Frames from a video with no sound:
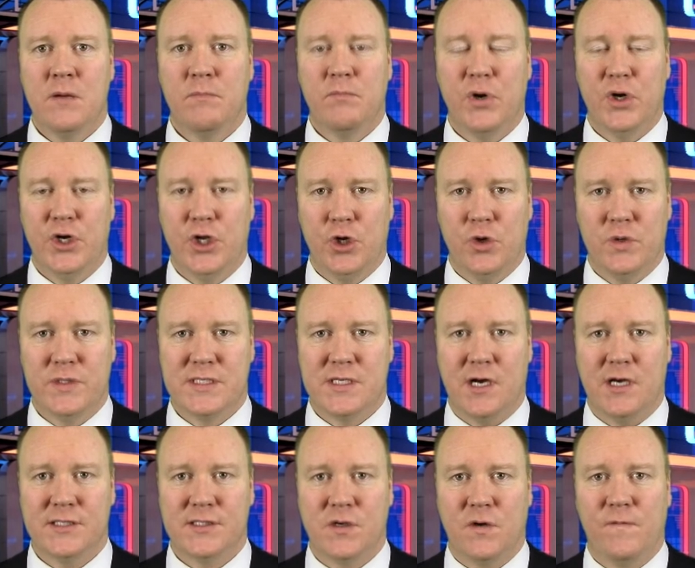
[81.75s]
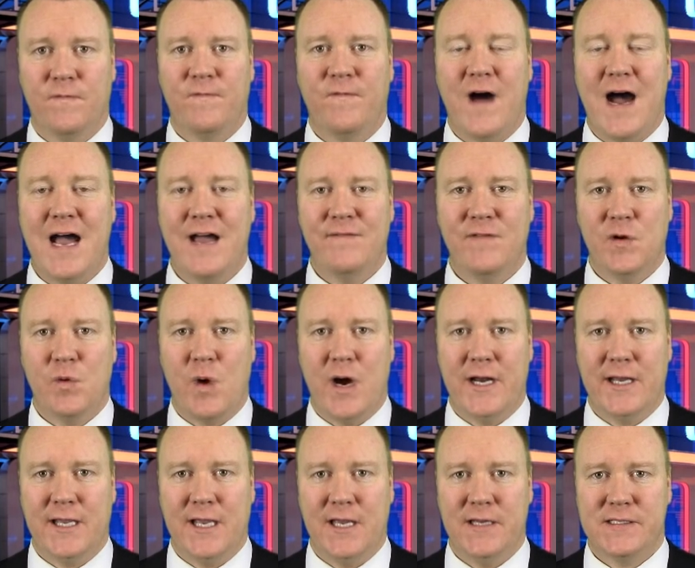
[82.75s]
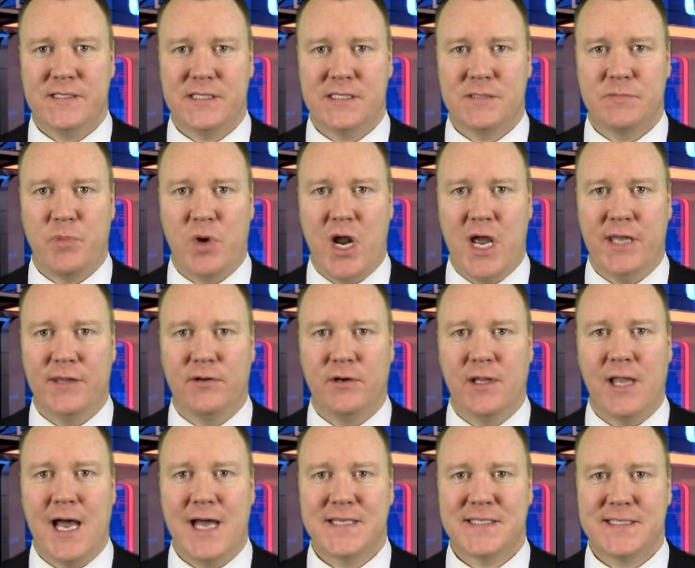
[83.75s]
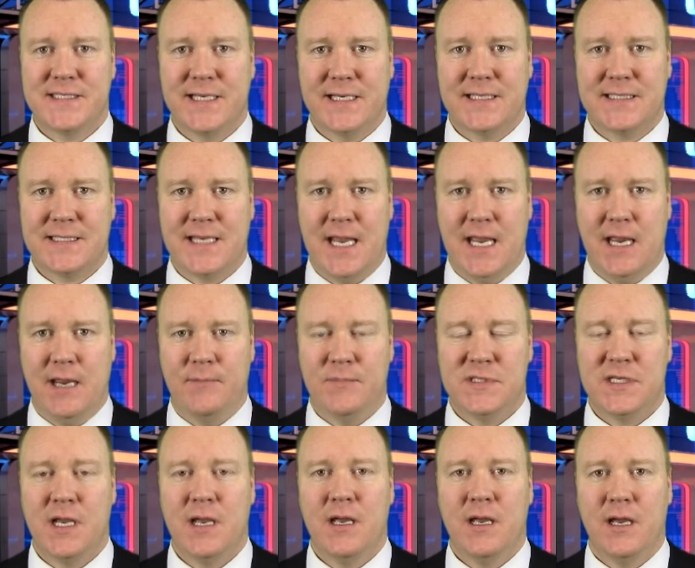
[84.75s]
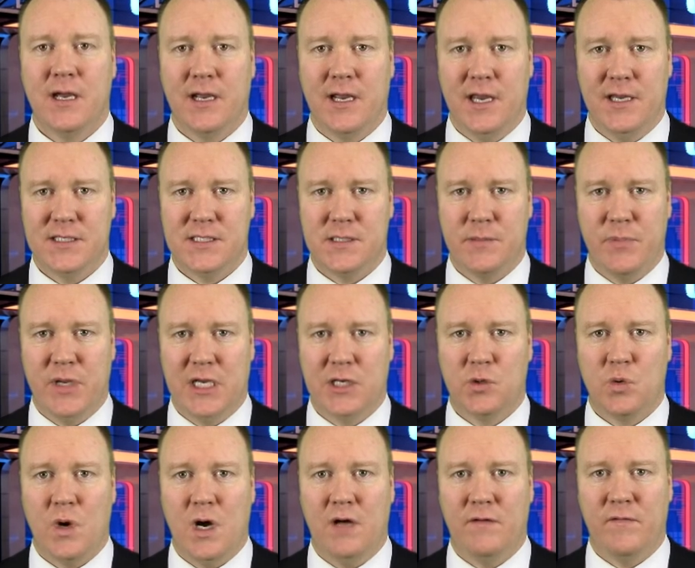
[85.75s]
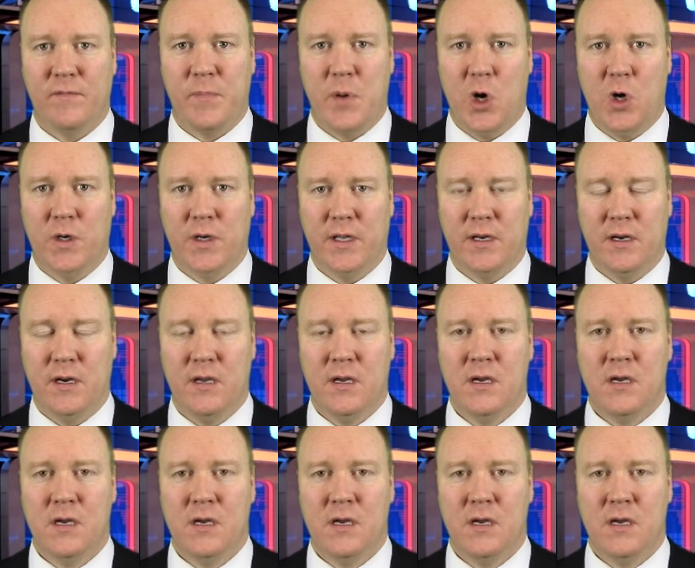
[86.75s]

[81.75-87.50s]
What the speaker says: Purdue is also 5-1 against the spread in their last 6 games against a Big 12 opponent.